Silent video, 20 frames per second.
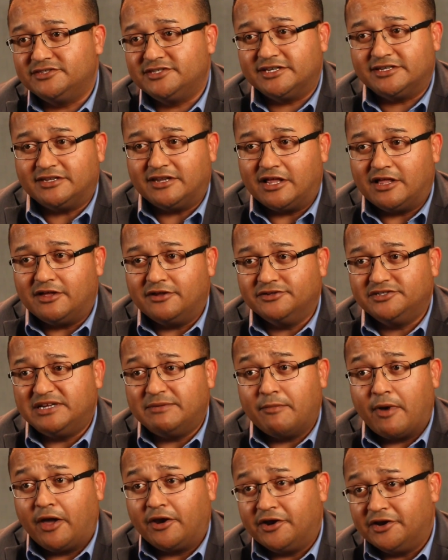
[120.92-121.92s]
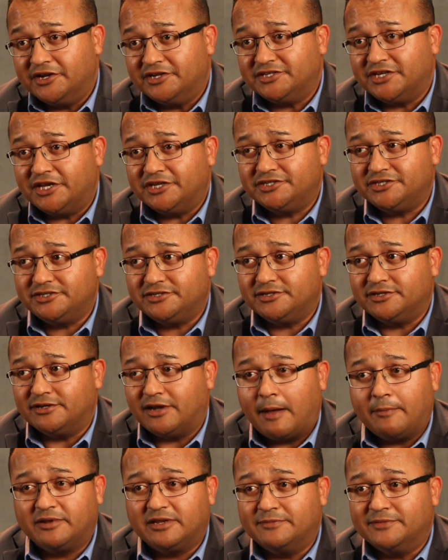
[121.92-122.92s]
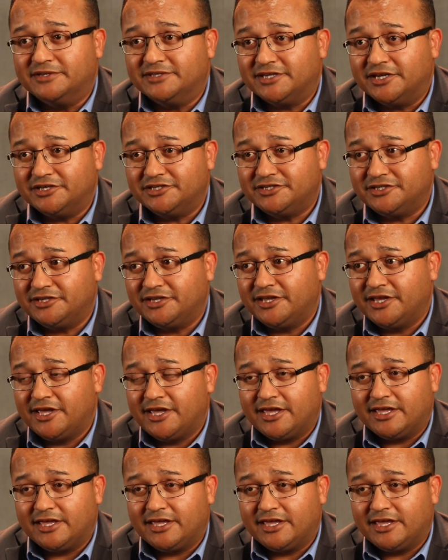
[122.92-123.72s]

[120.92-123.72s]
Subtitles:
technology modernization and optimization,